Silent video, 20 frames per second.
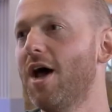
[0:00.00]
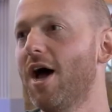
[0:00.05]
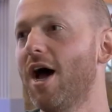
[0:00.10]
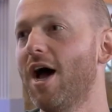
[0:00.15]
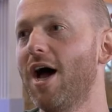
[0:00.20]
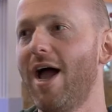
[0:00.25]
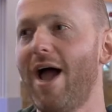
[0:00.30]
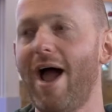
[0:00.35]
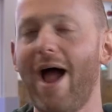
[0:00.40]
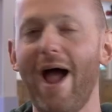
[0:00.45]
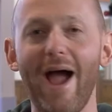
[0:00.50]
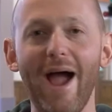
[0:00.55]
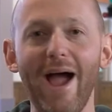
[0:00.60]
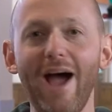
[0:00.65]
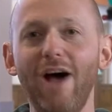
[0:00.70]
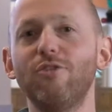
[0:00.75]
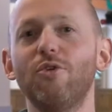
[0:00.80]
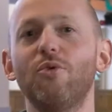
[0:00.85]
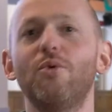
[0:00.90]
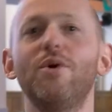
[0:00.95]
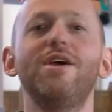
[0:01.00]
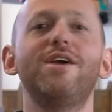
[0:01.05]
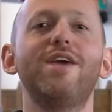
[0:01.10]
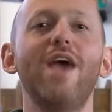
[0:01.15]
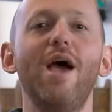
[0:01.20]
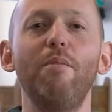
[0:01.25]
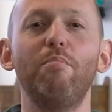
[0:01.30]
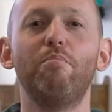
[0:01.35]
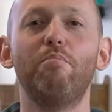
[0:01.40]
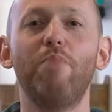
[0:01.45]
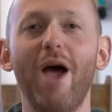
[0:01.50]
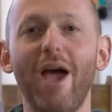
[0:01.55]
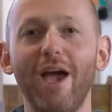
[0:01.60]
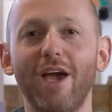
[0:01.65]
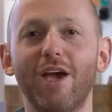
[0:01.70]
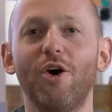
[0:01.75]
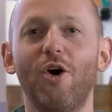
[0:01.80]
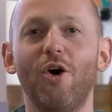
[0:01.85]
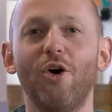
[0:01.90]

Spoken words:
how do we get back